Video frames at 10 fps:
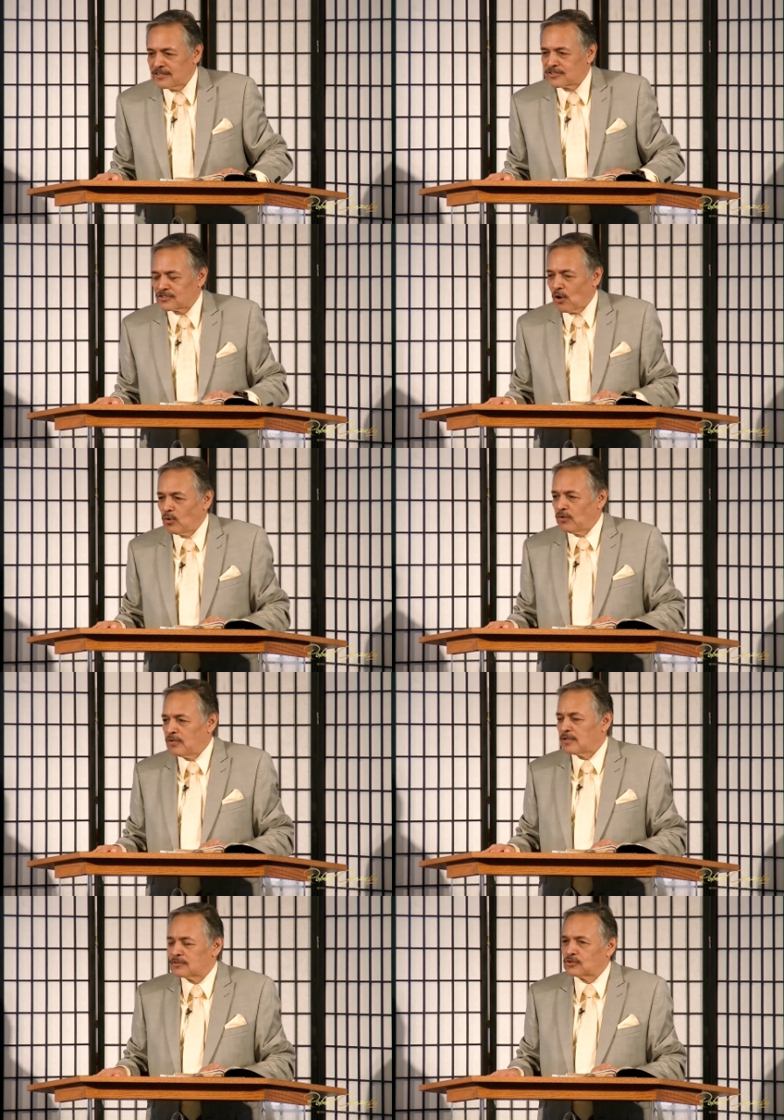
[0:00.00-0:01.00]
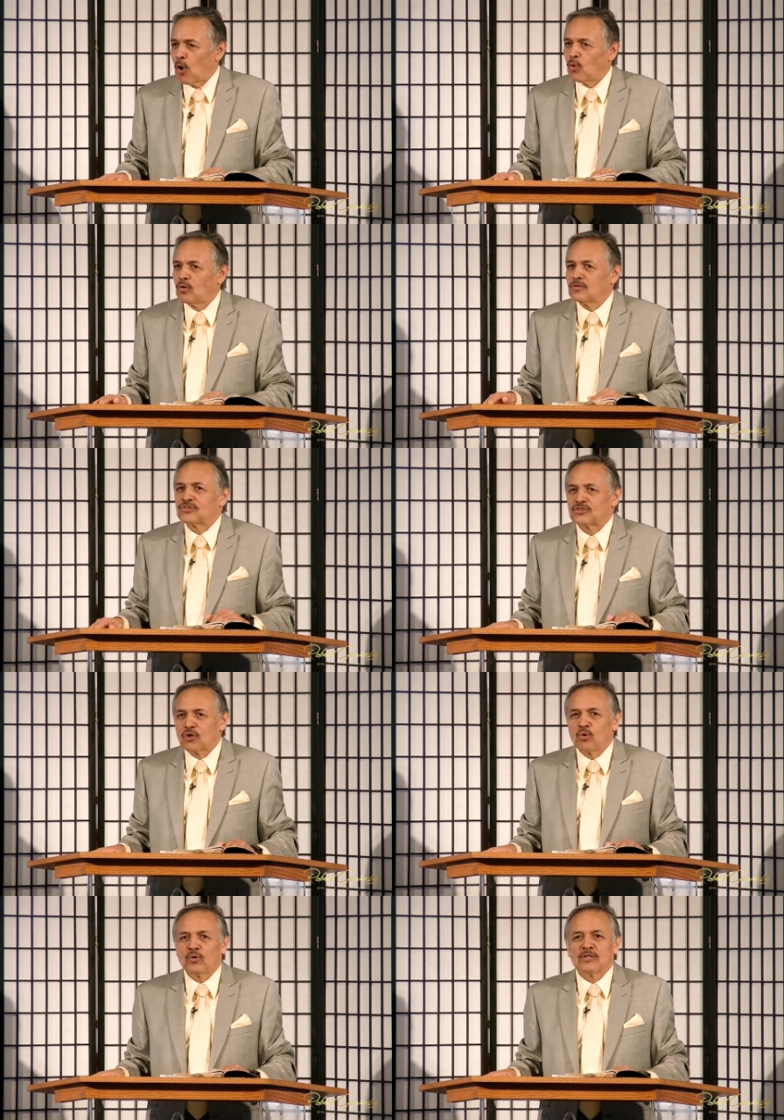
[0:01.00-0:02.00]
a total
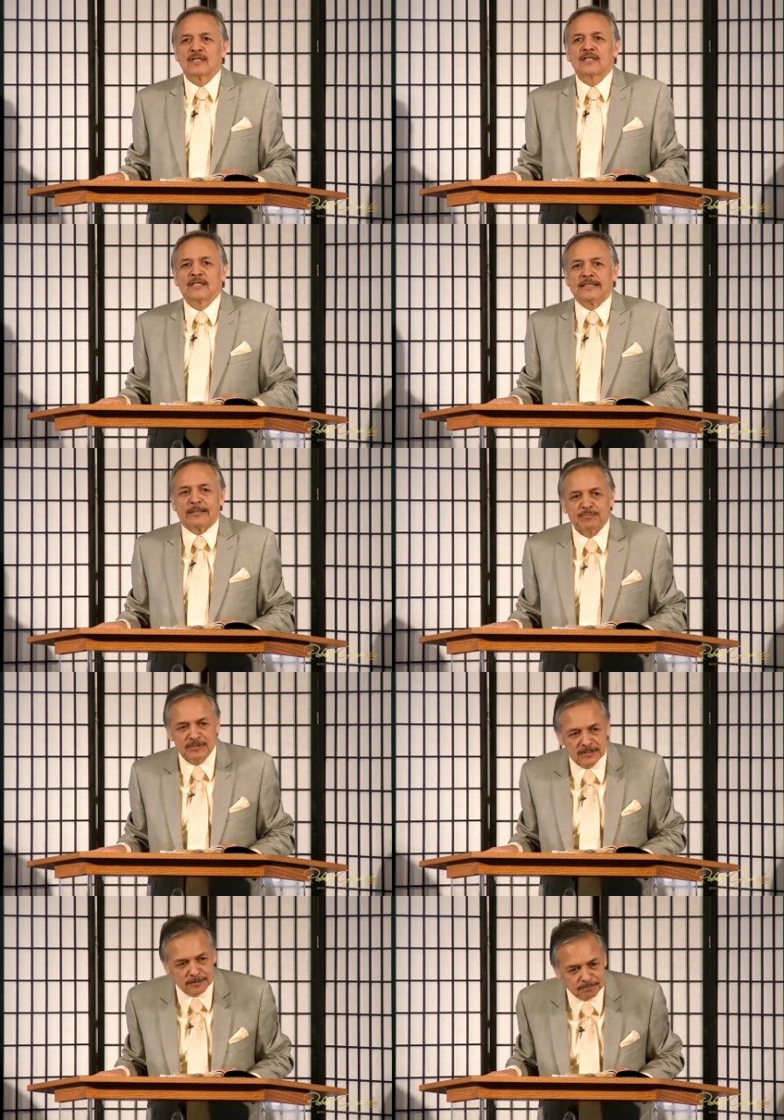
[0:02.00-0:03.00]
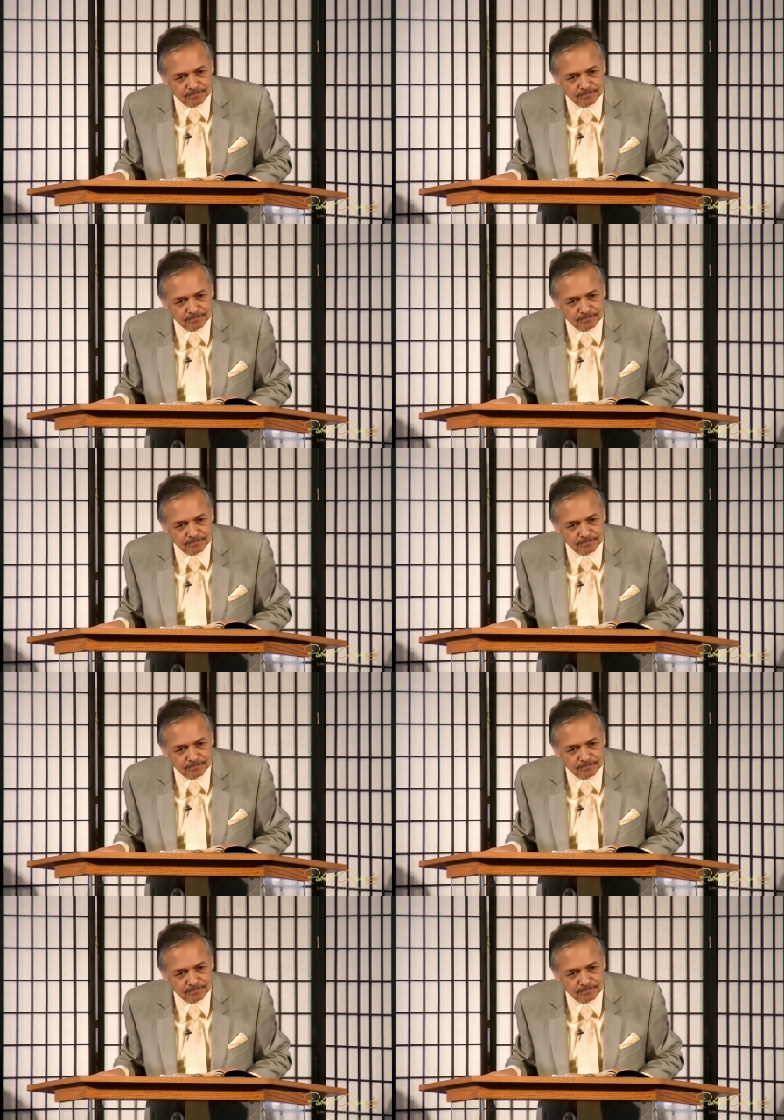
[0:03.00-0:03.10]
solar eclipse